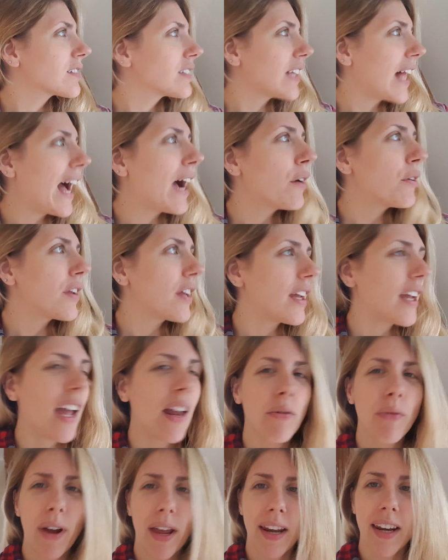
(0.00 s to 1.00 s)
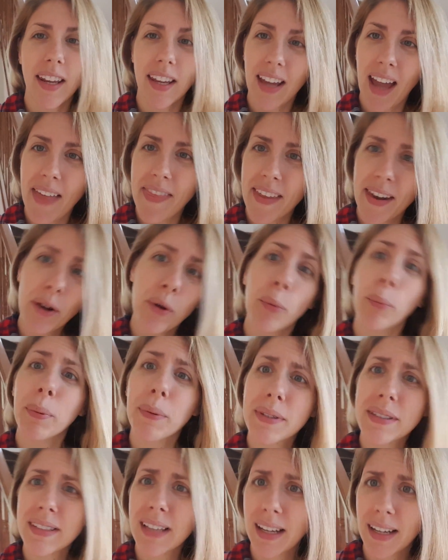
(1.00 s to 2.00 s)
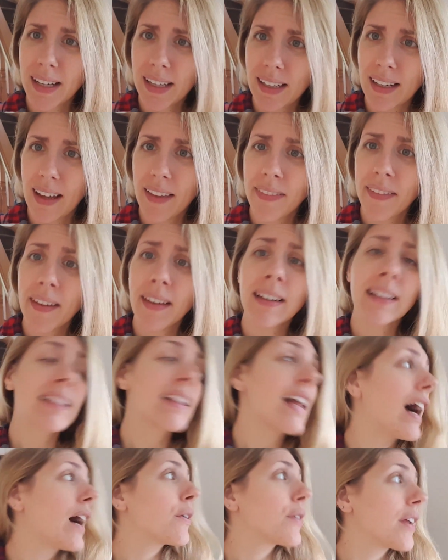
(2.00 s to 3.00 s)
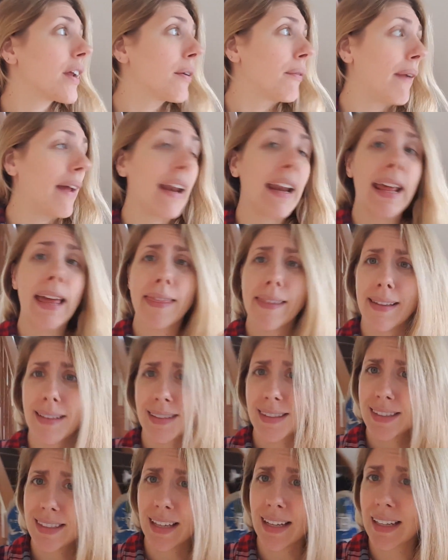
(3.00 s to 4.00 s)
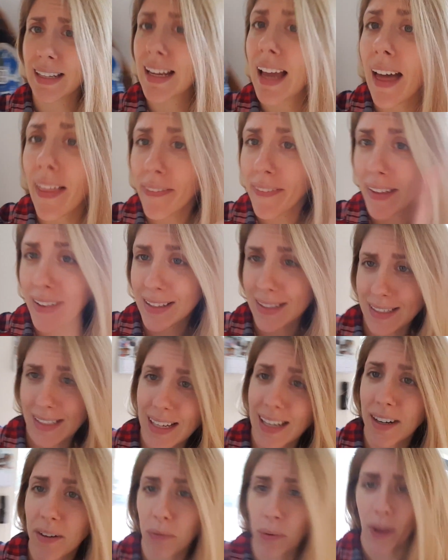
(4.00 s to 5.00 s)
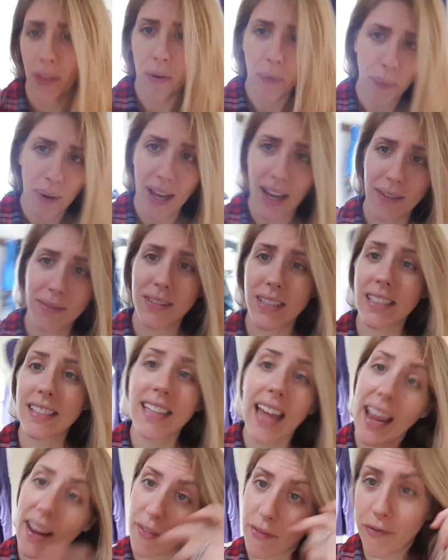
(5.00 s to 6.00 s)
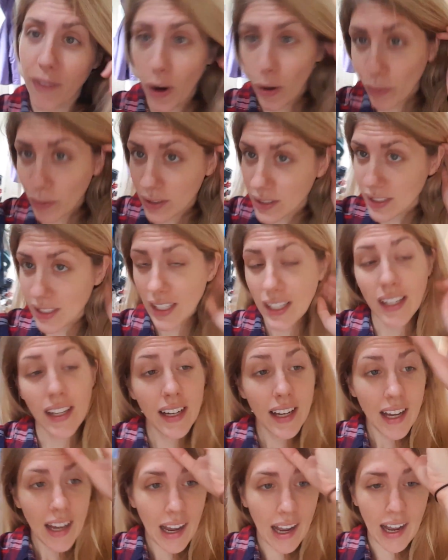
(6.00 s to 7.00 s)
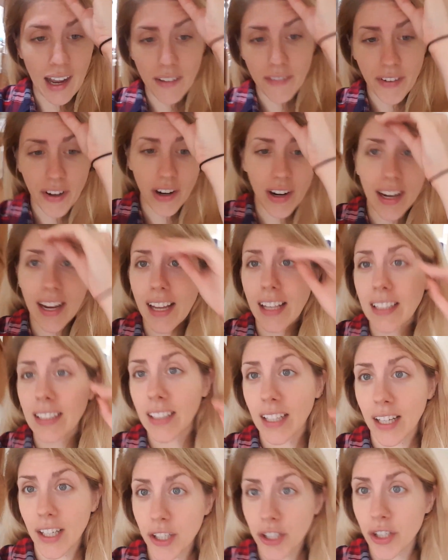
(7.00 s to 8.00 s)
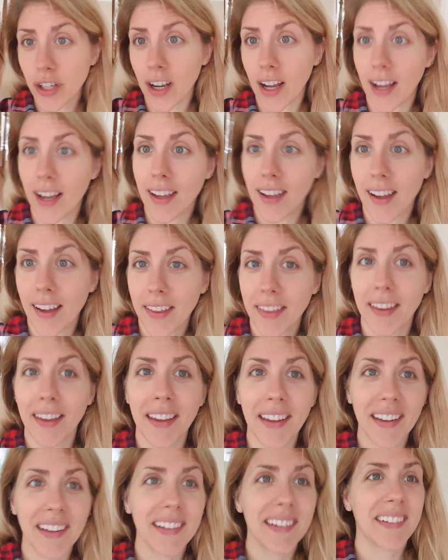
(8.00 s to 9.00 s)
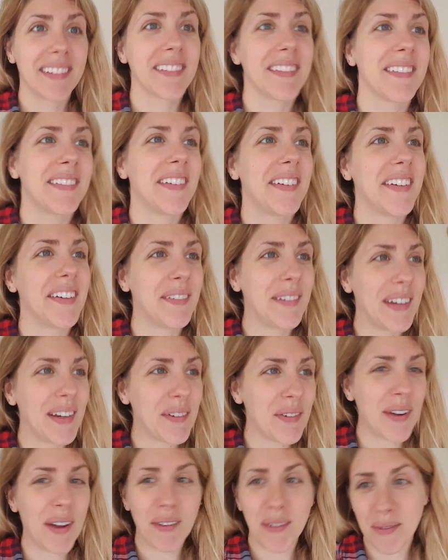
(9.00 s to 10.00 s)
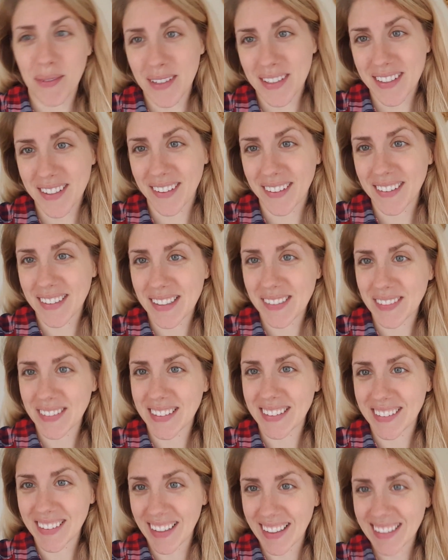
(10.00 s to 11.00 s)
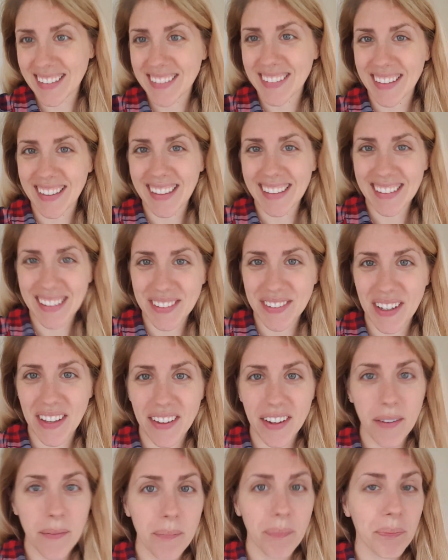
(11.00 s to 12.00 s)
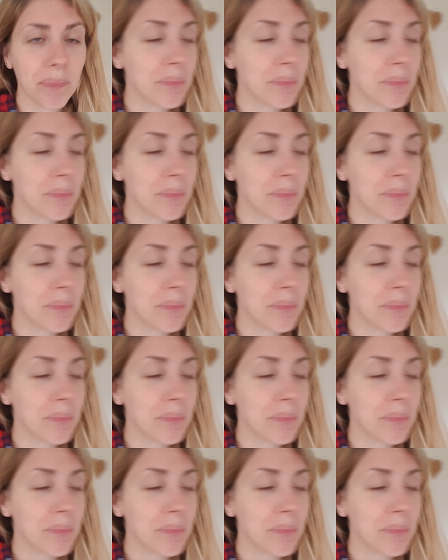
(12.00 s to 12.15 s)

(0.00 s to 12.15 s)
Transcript: cloudy and rainy, and then it will be sunny, and then cloudy and rainy, and then sunny. And that's the kind of weather we have today, folks. Uh, very English, I, I think. I mean, if we have to be stereotypical, right? It's very English weather.